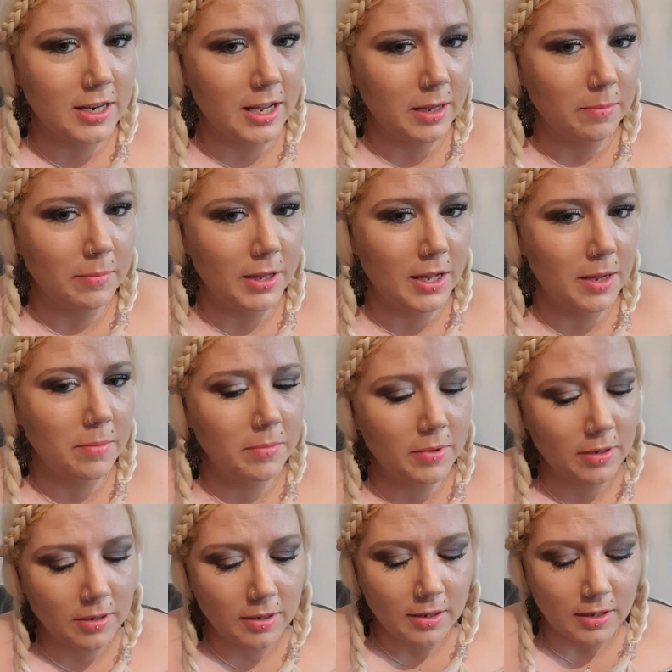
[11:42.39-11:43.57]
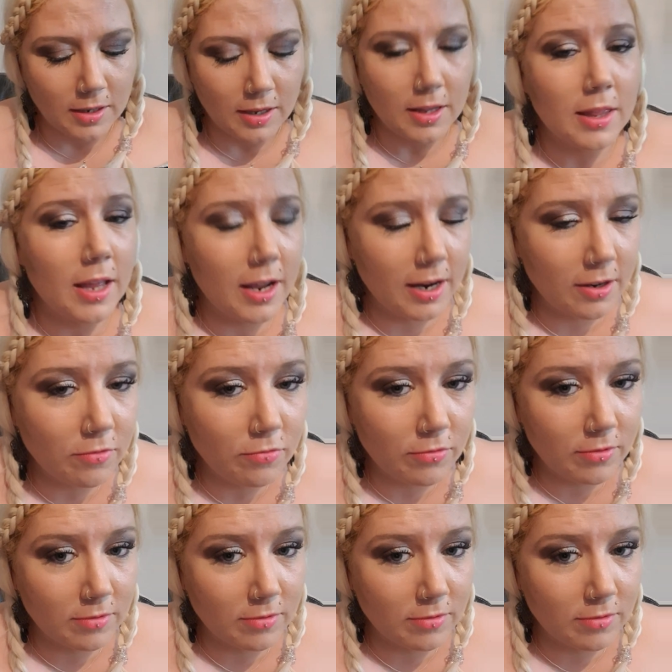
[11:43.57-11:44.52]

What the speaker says: name them, and then